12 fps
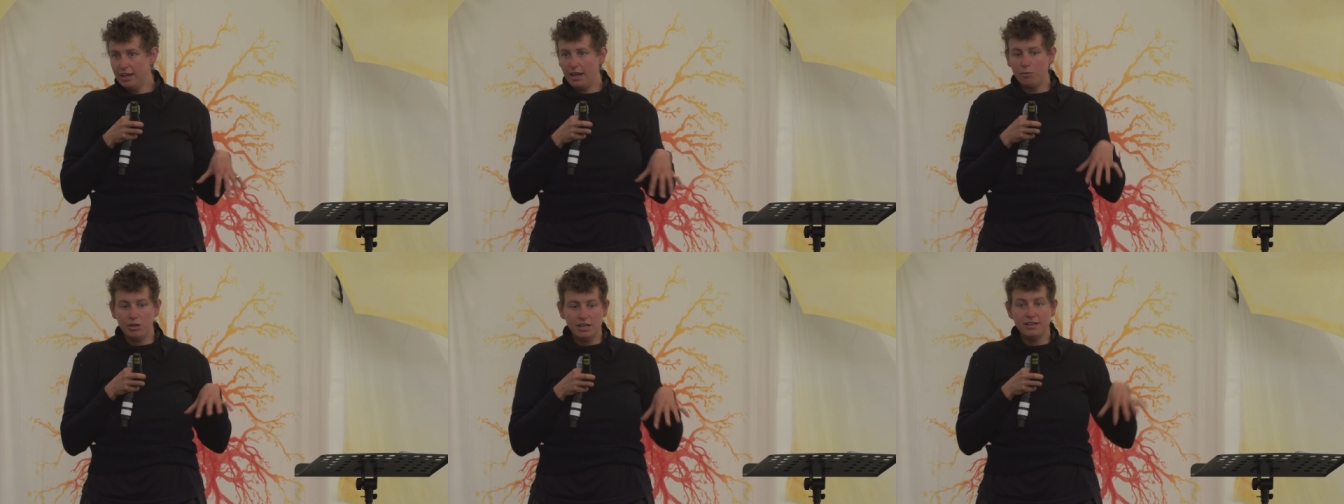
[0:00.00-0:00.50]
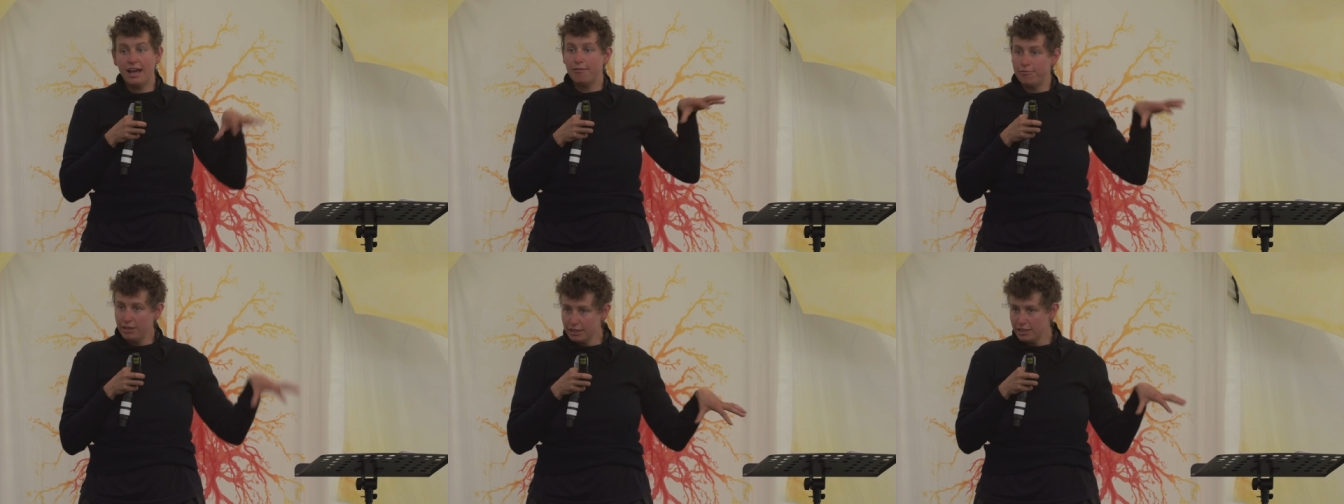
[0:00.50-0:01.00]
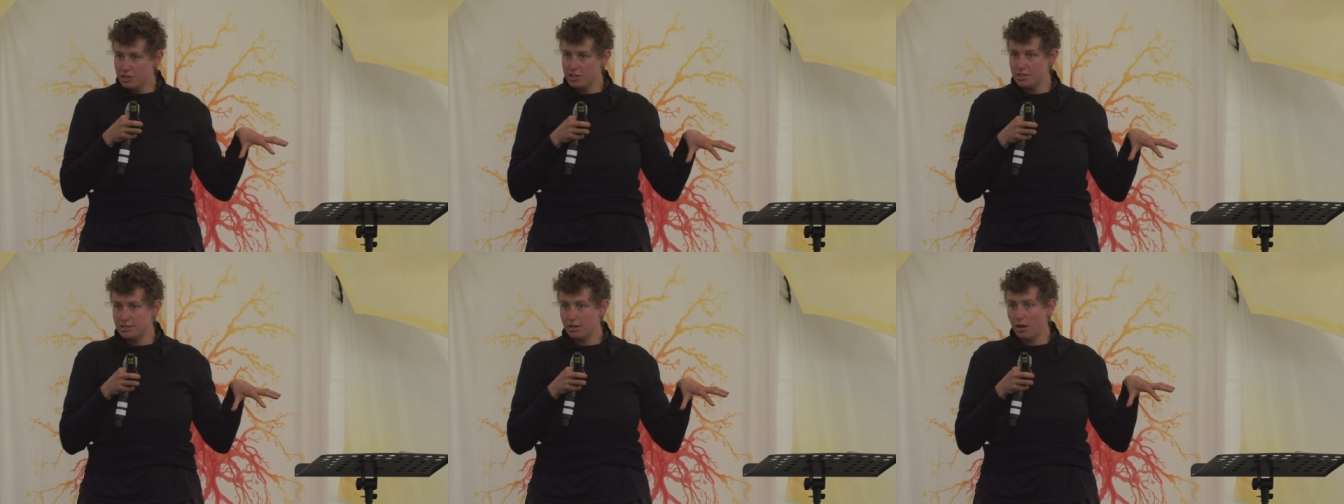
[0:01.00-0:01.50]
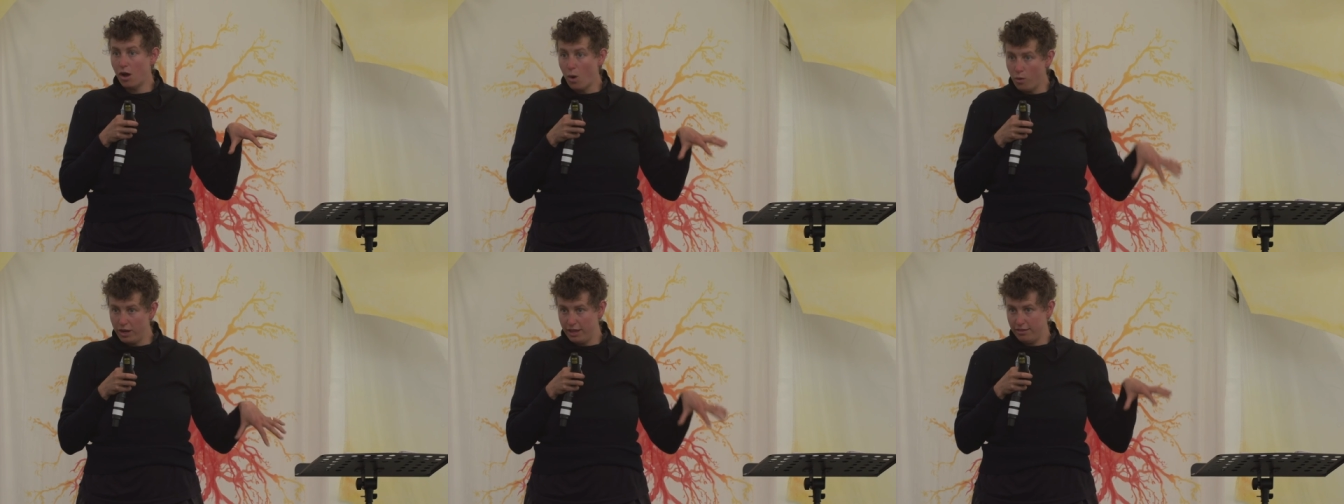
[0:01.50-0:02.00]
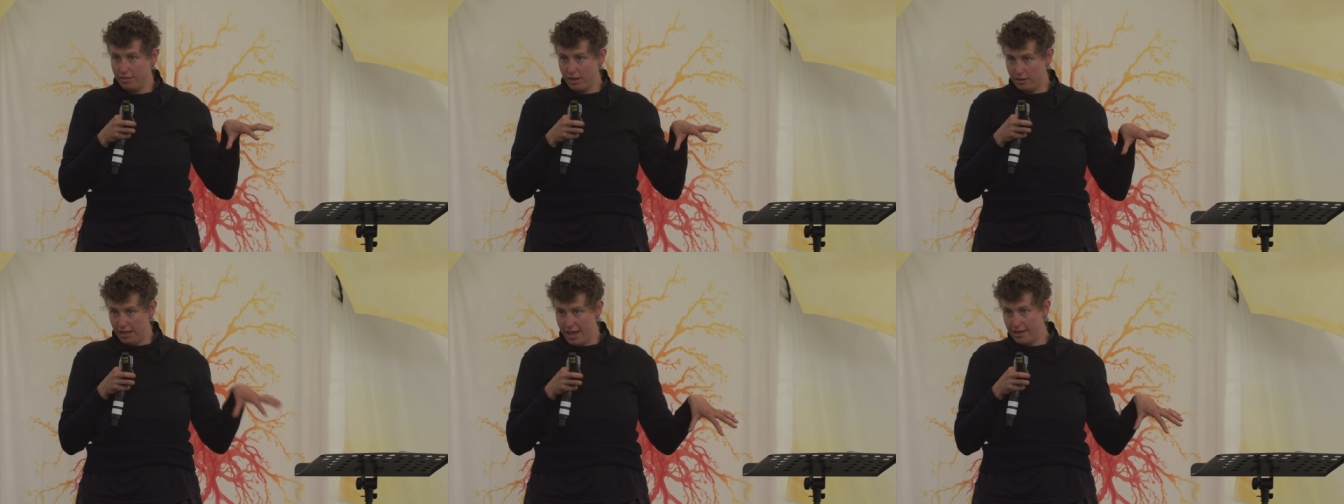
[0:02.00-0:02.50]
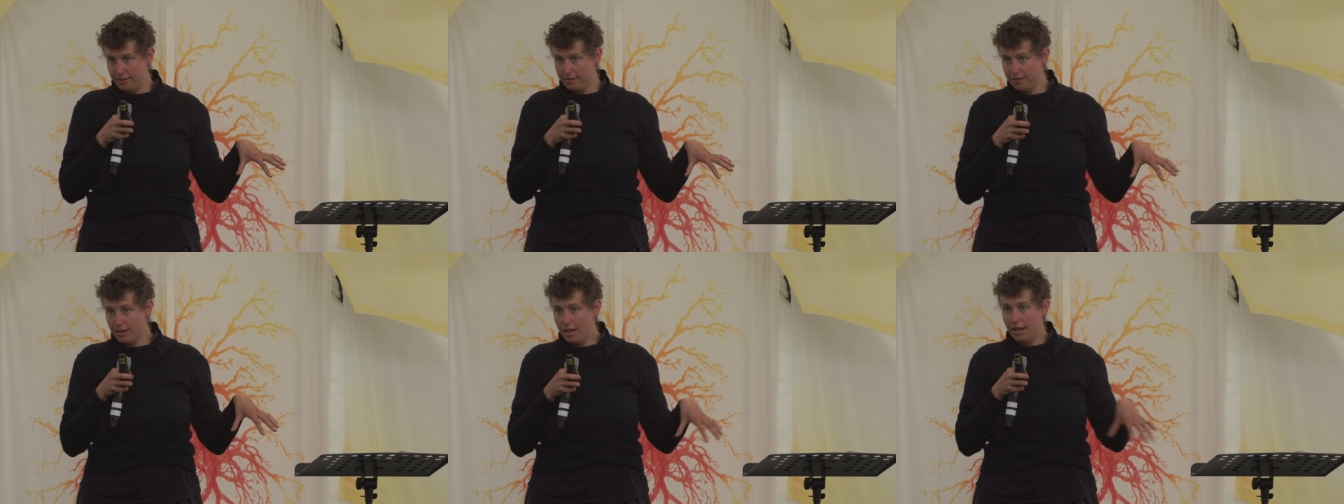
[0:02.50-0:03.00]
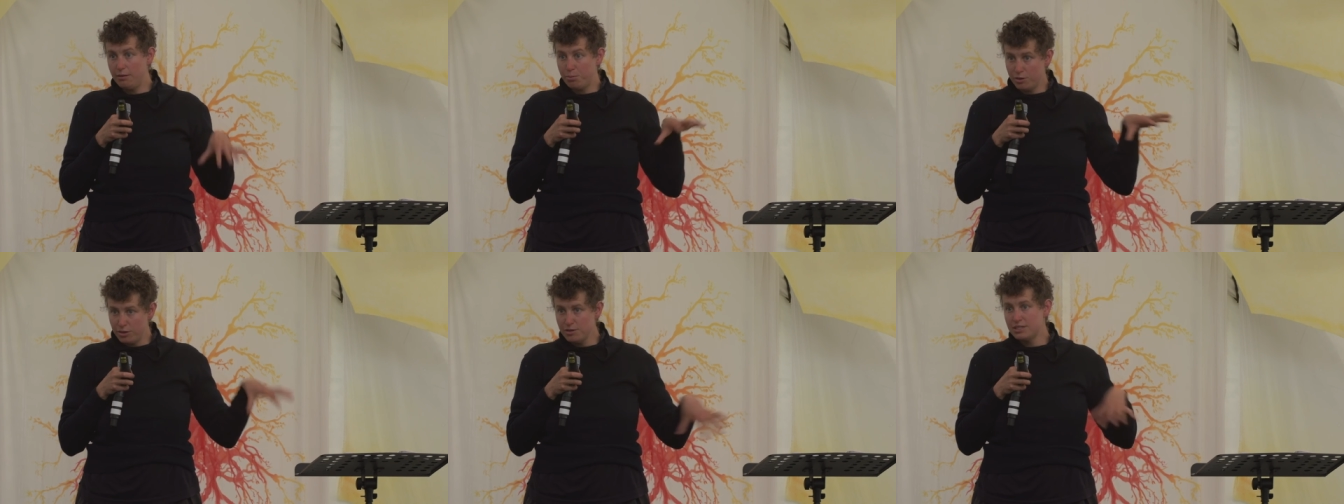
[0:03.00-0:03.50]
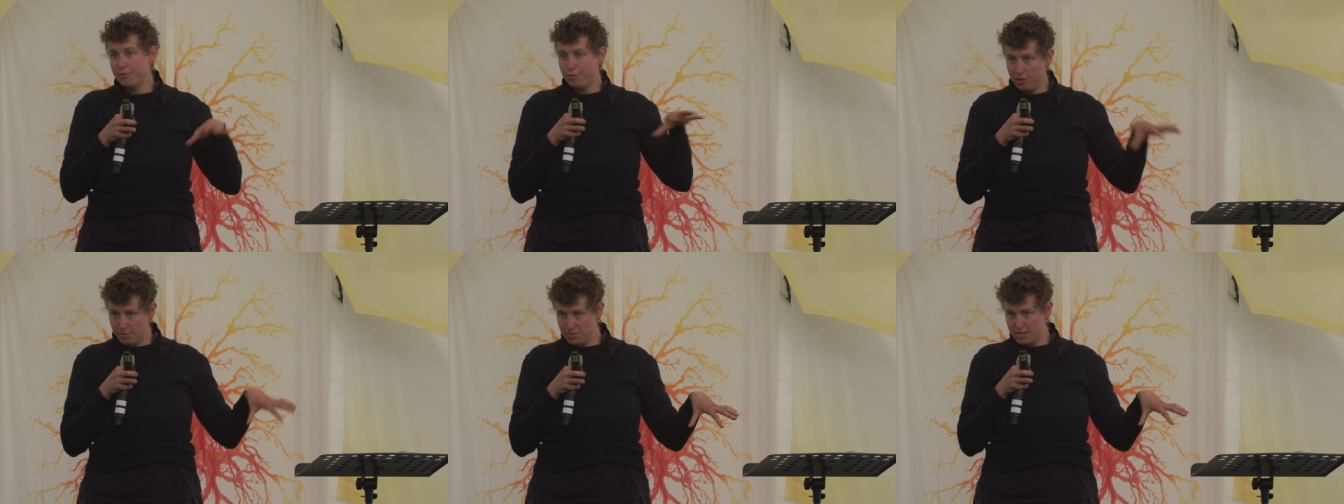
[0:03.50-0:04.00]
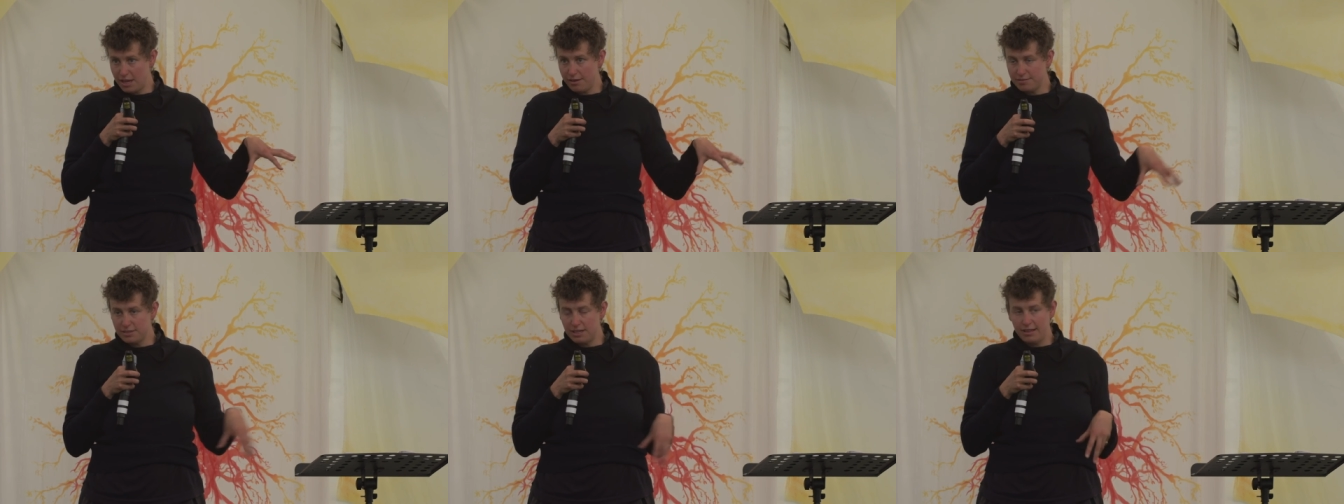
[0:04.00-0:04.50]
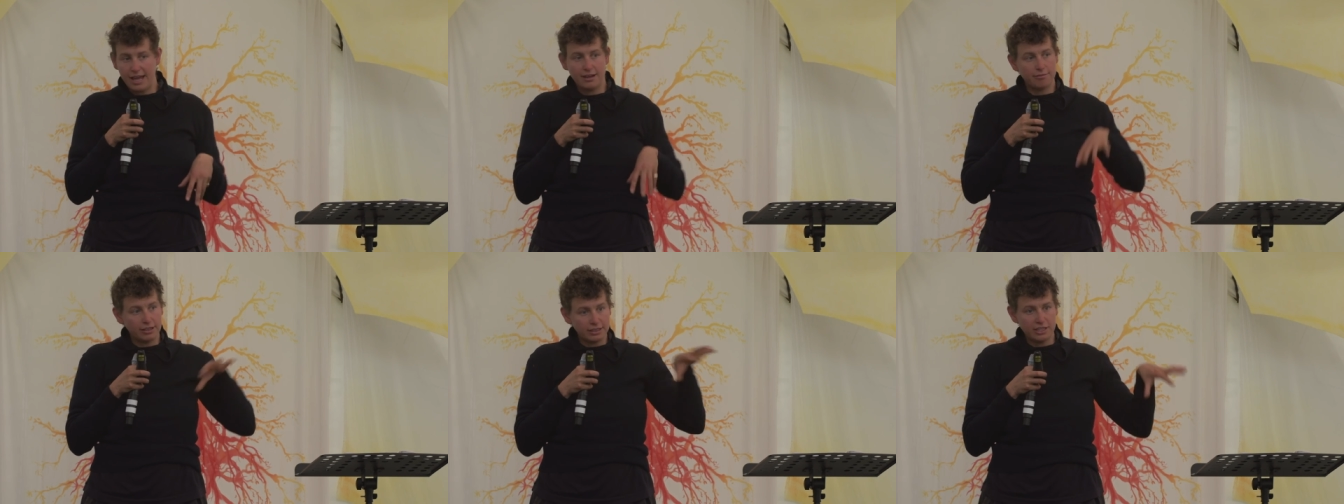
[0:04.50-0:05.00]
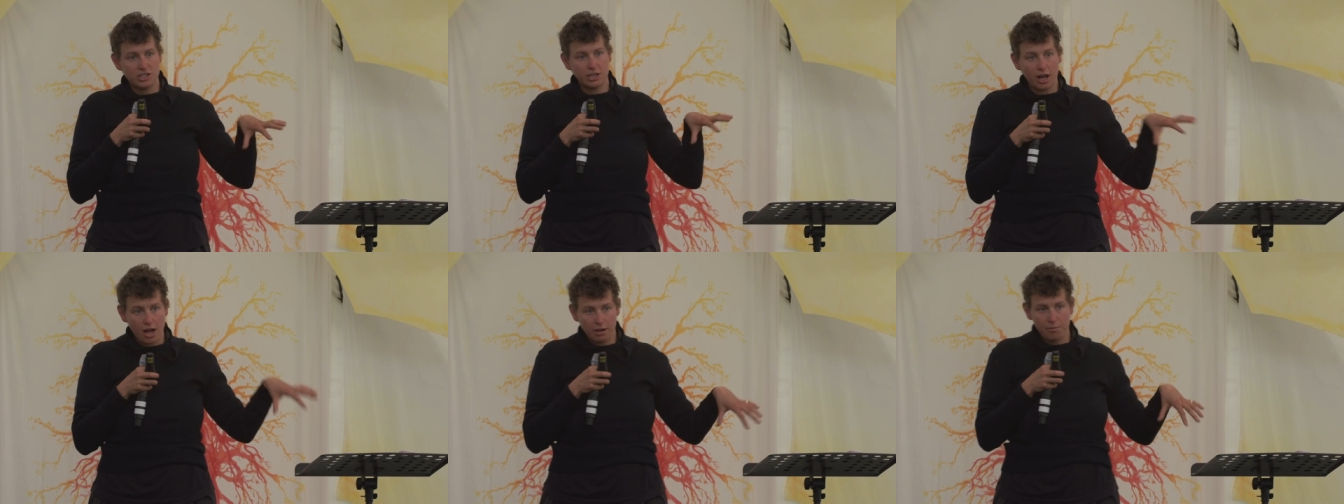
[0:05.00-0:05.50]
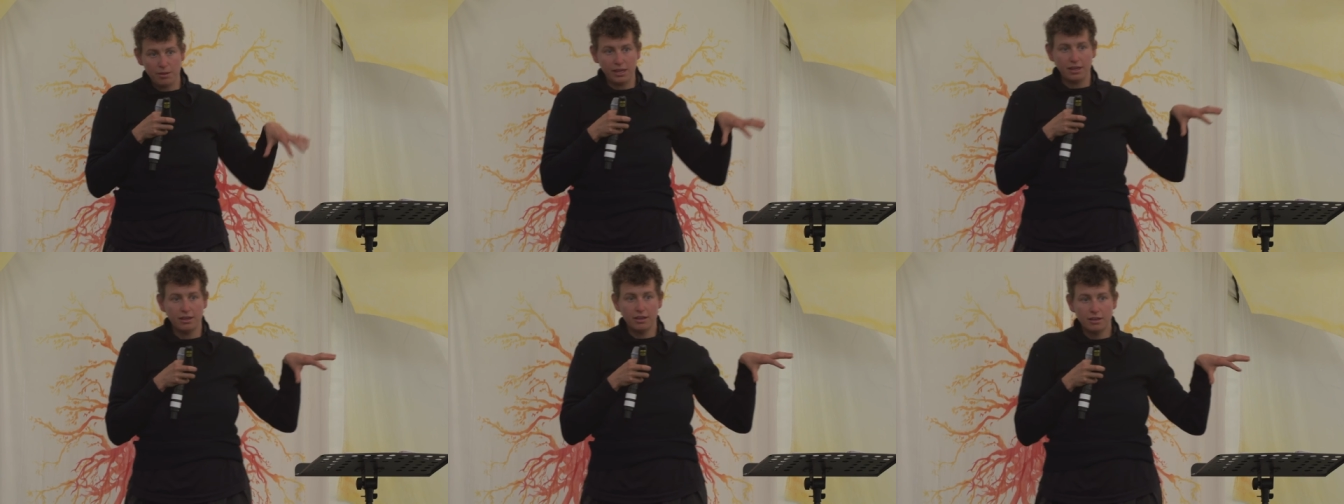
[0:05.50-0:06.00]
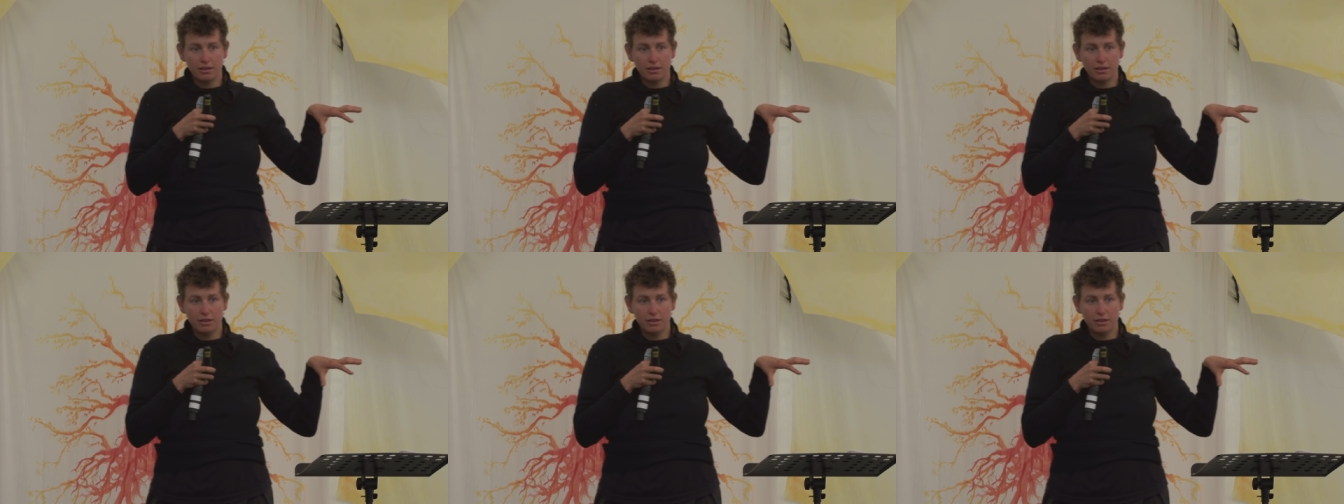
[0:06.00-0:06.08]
and we need to have villages owning their land and producing for themselves. And that village economy